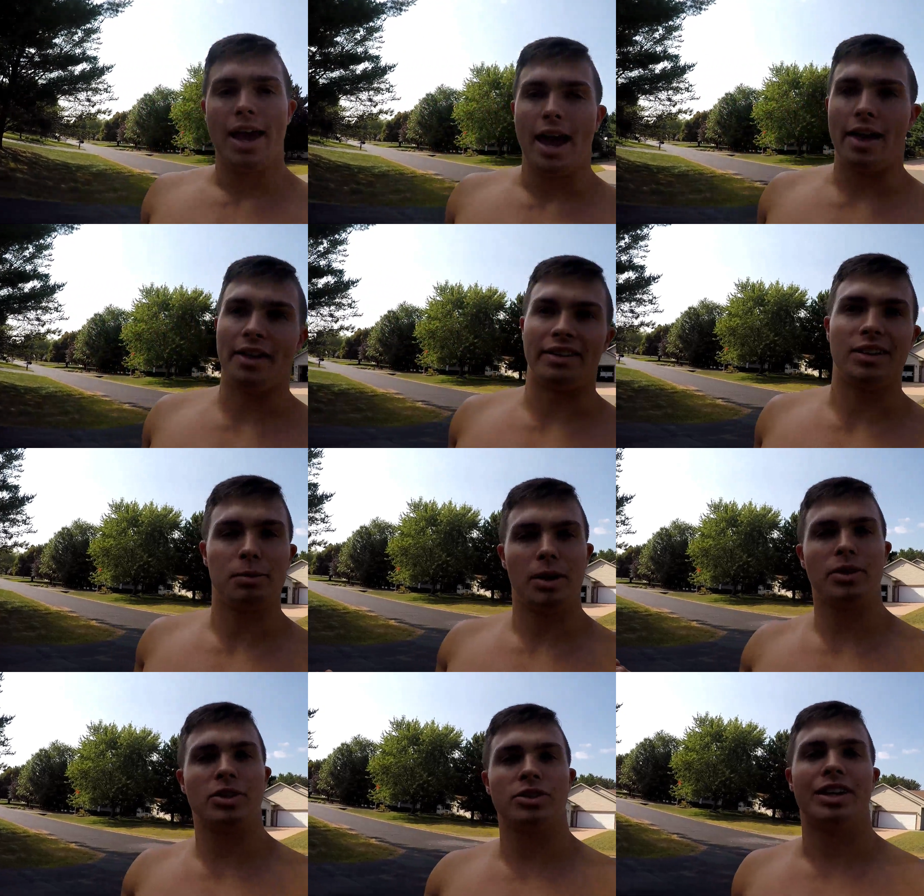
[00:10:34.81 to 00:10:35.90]
and then sometimes
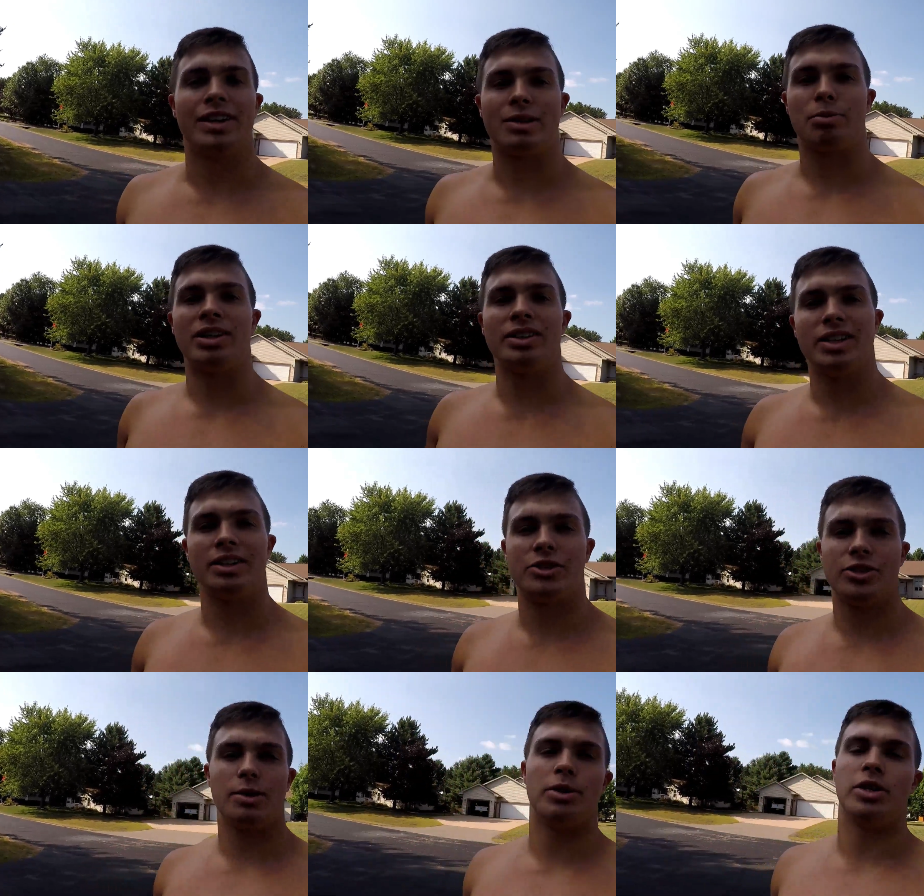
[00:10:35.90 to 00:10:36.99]
I'll do like sprints on the
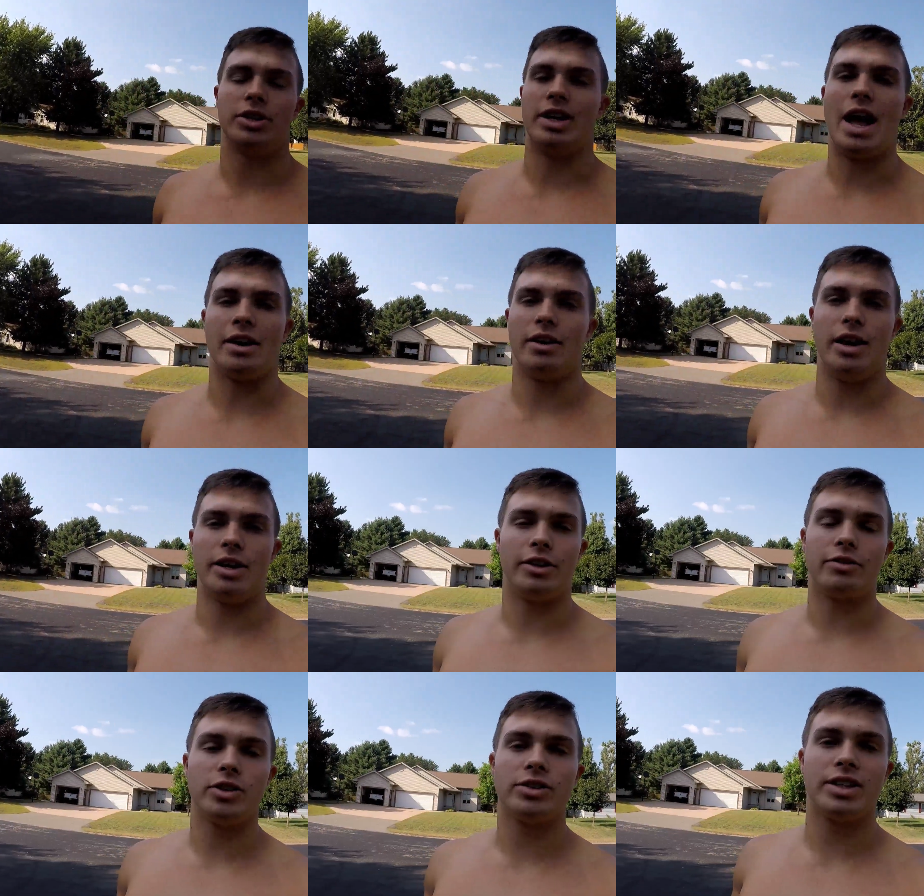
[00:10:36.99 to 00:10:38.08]
treadmill or
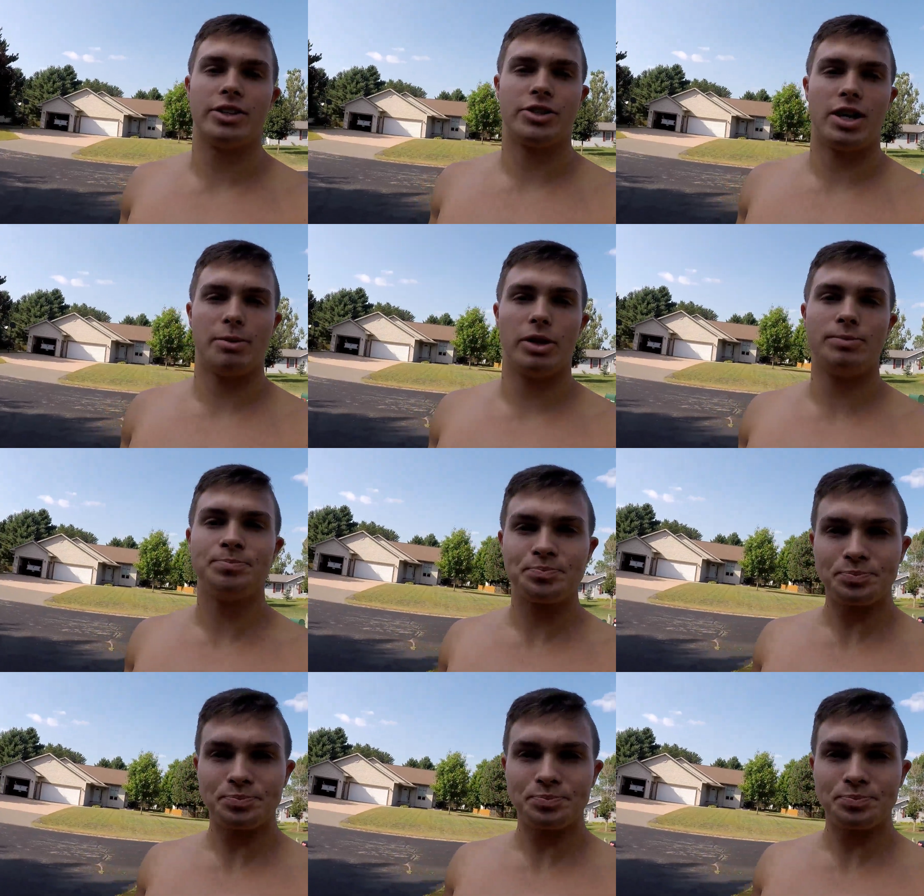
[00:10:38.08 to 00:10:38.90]
intervals on the treadmill,